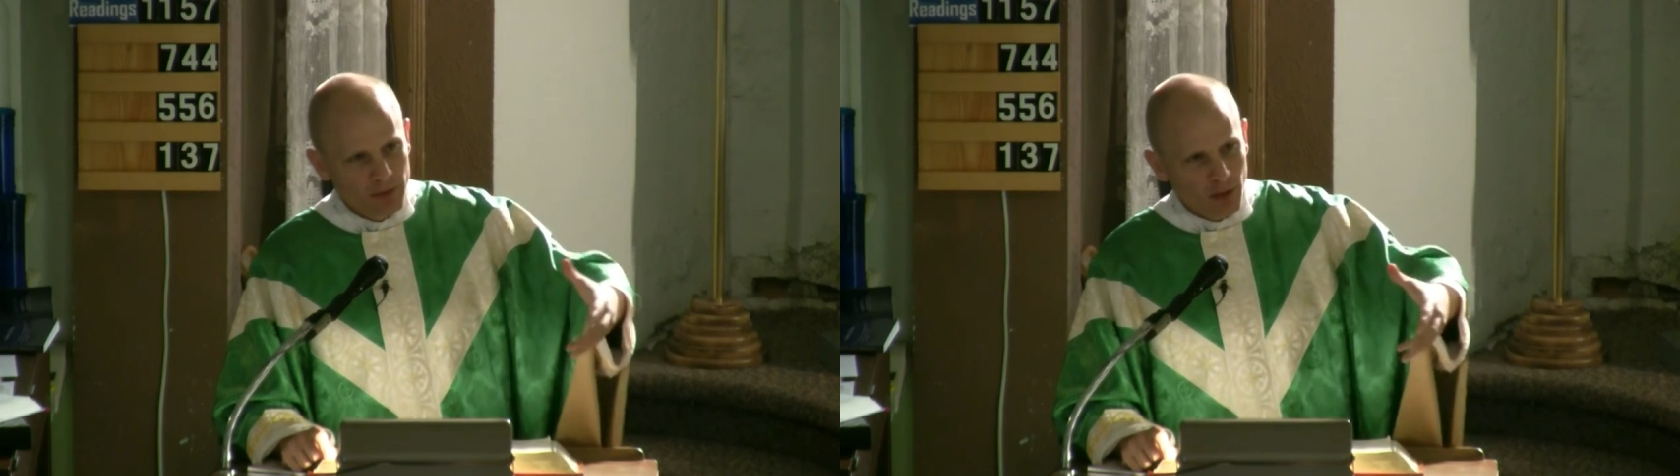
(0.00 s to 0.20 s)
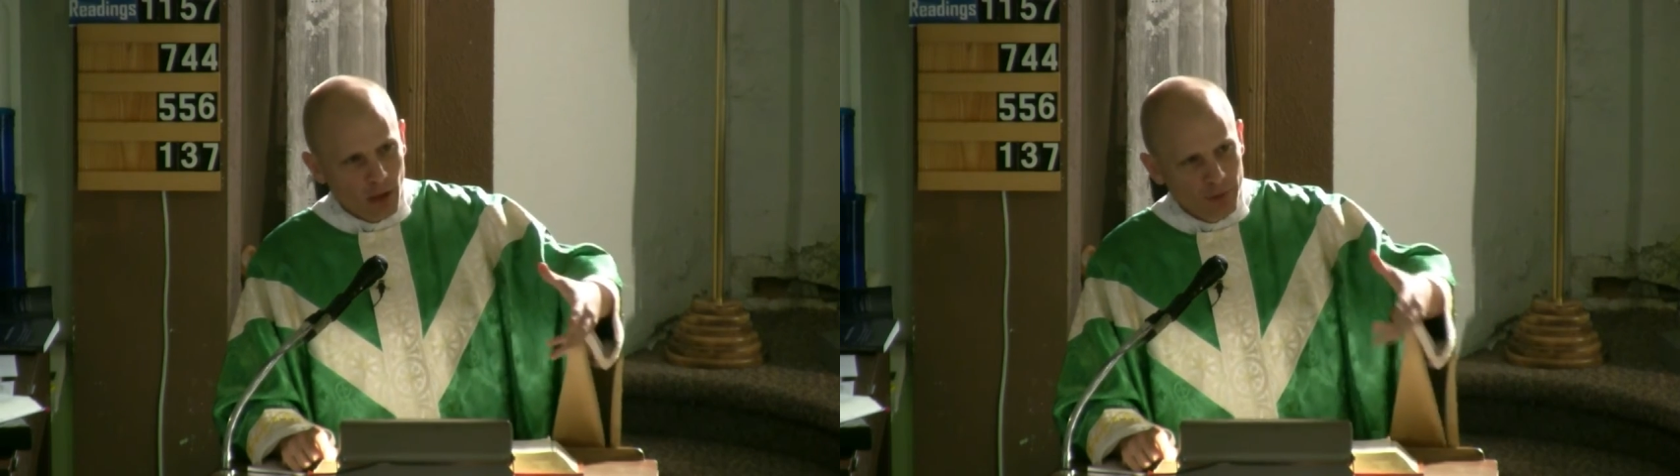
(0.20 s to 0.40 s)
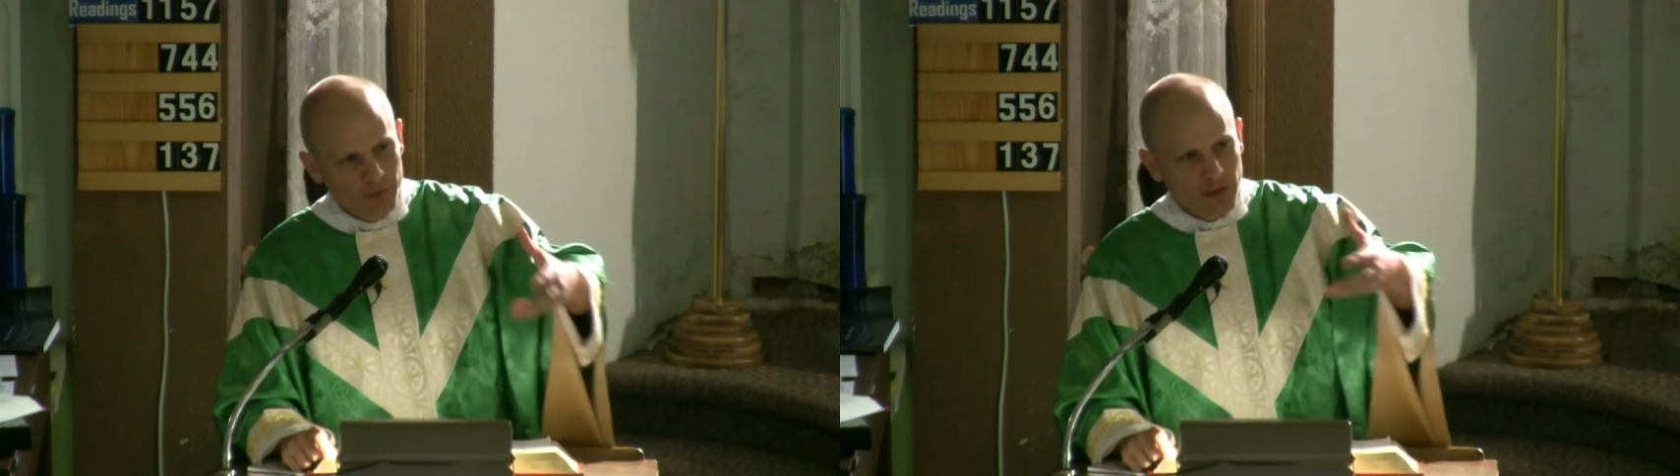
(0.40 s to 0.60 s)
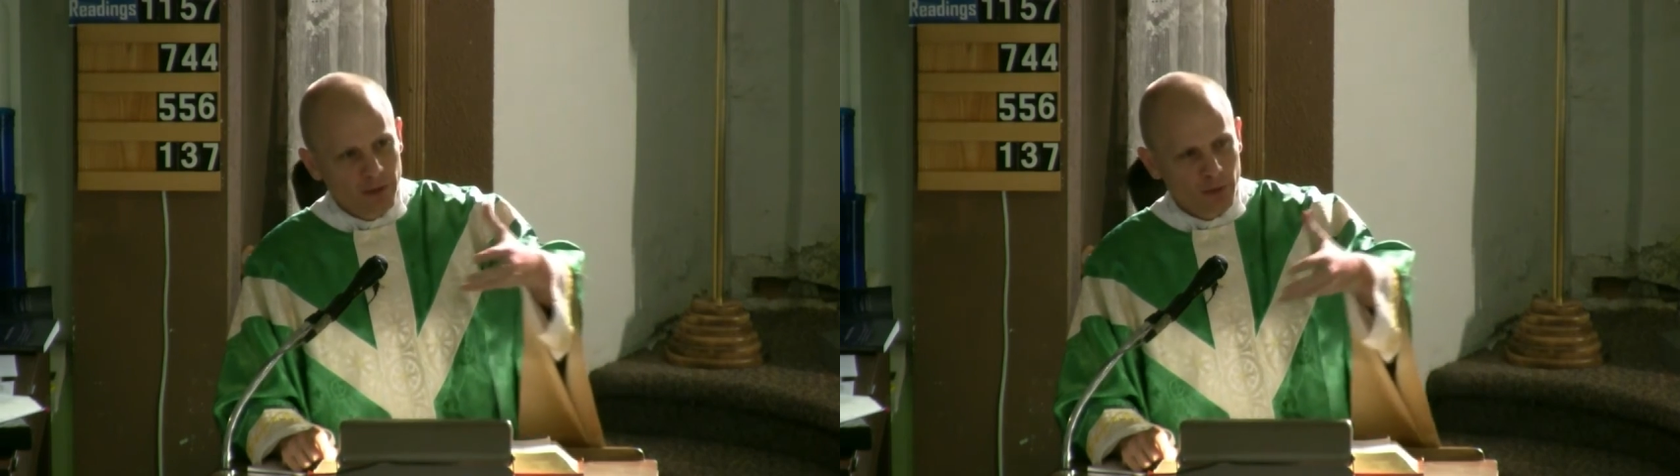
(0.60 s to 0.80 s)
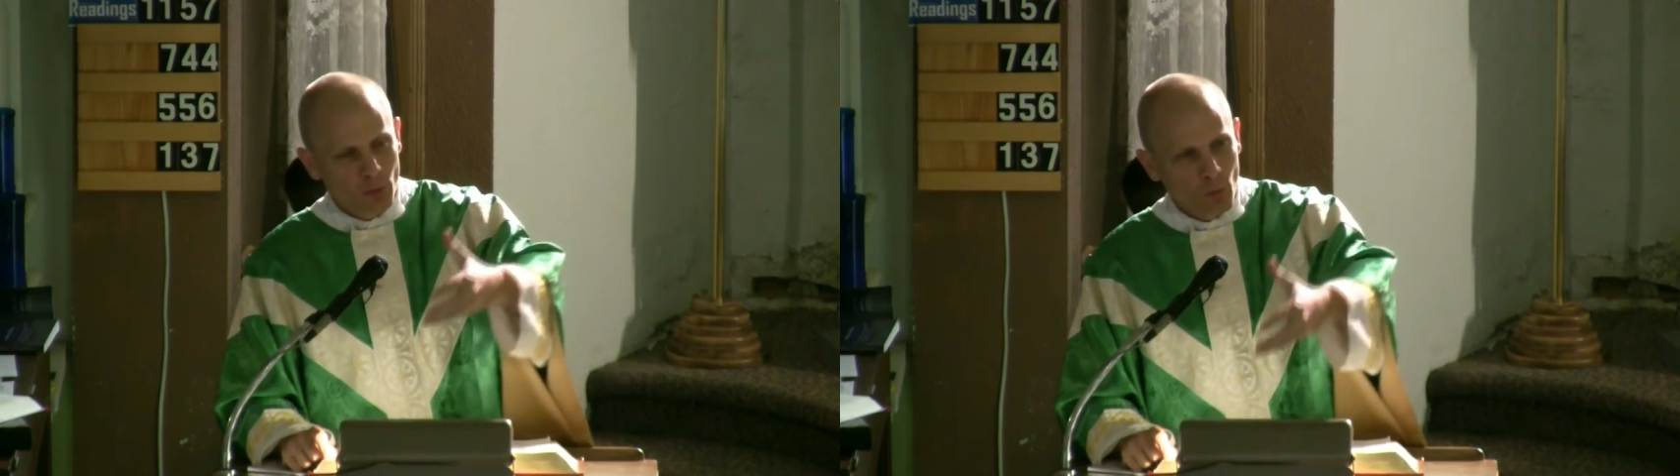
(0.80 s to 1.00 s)
because
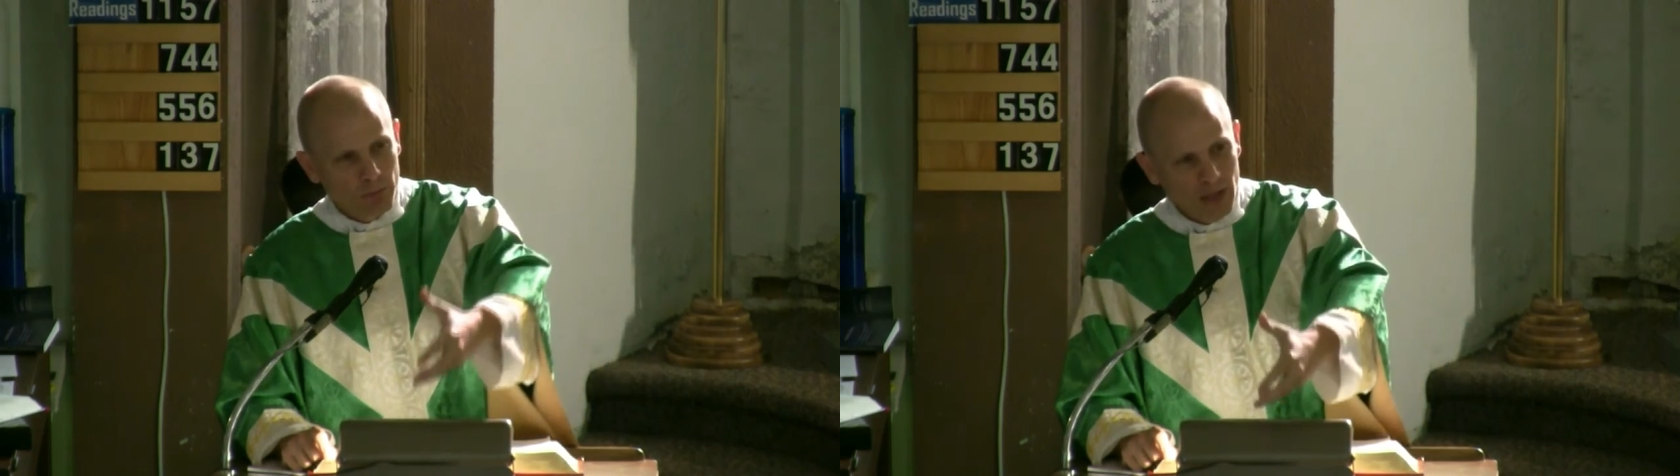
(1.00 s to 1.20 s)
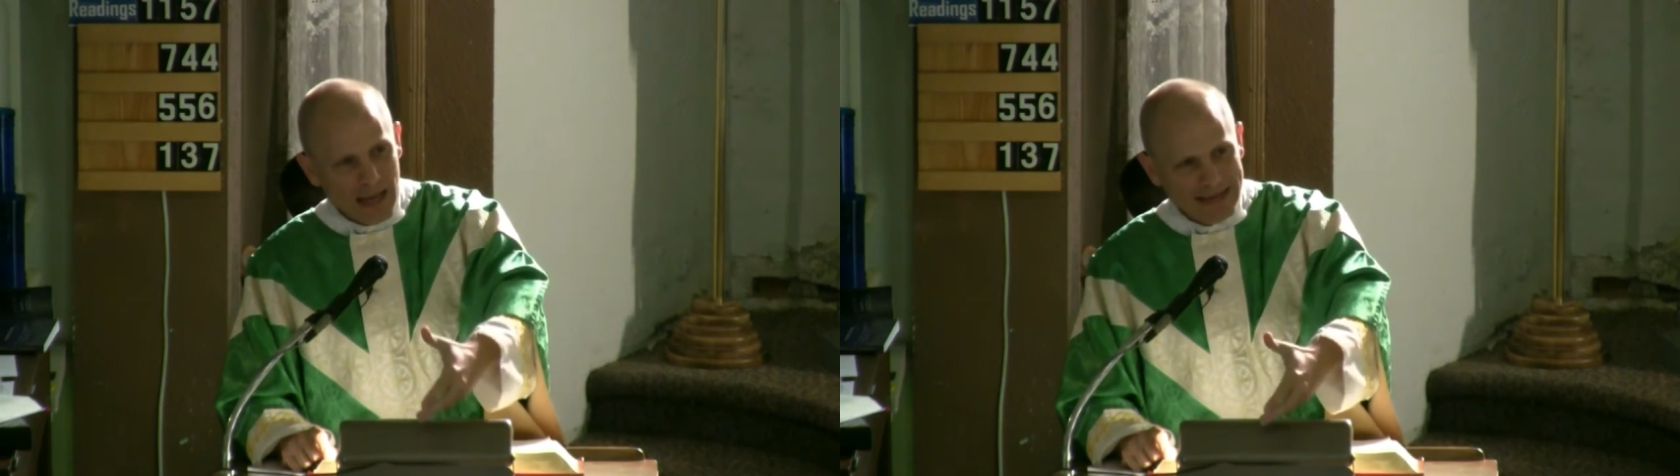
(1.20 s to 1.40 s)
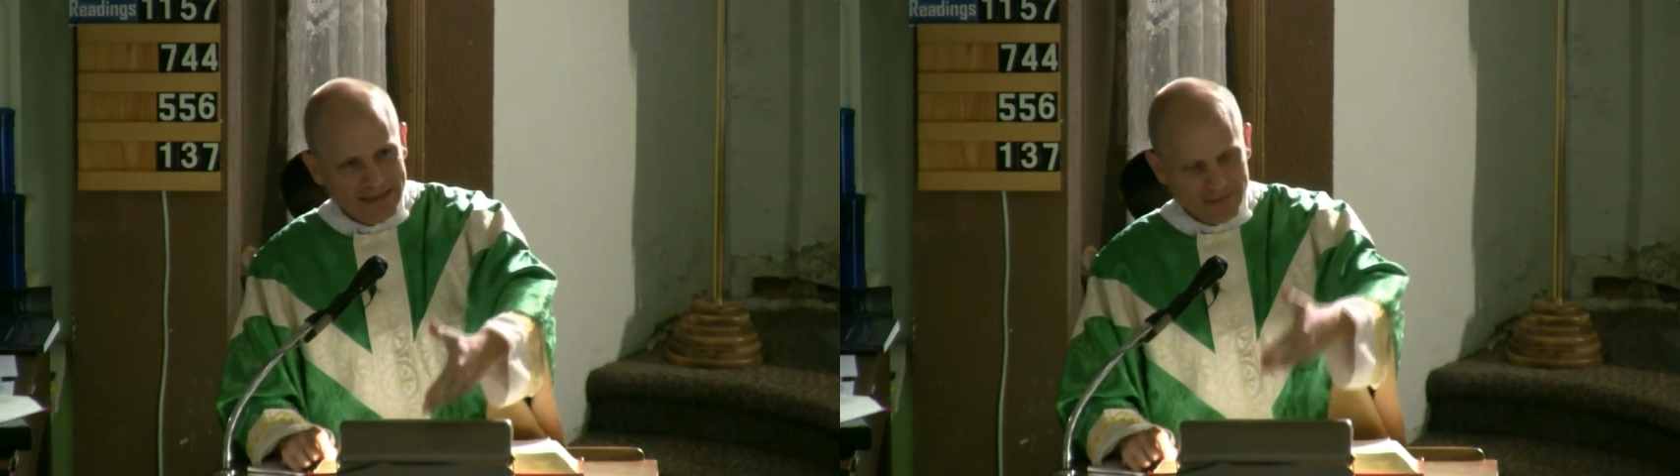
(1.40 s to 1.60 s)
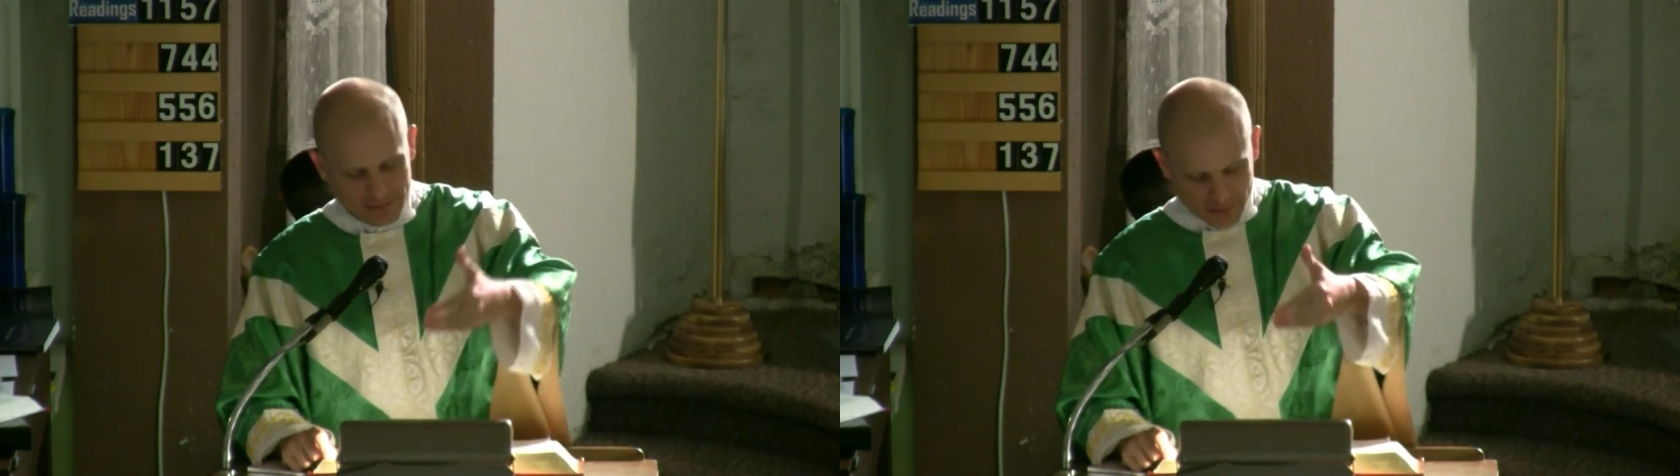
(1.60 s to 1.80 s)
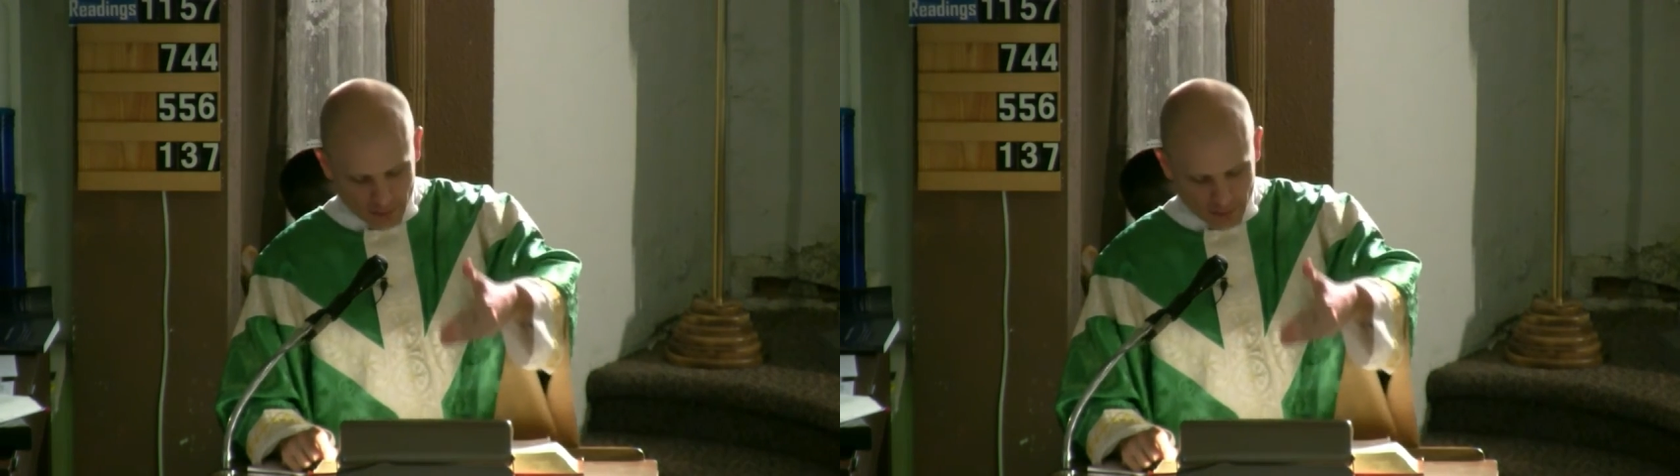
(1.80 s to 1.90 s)
in their blindness and